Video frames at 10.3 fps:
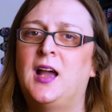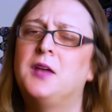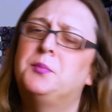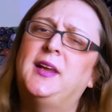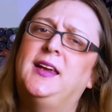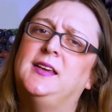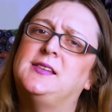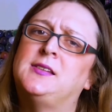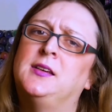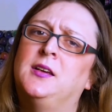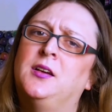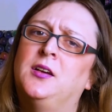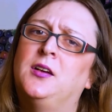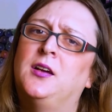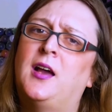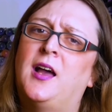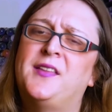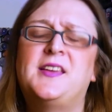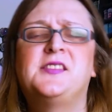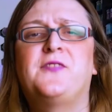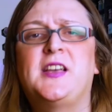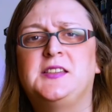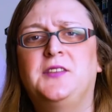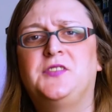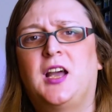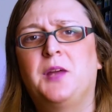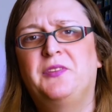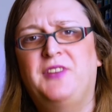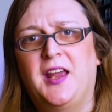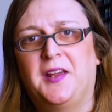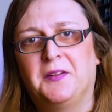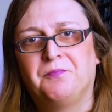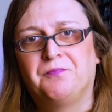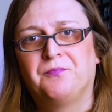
And please, at this festive time of year,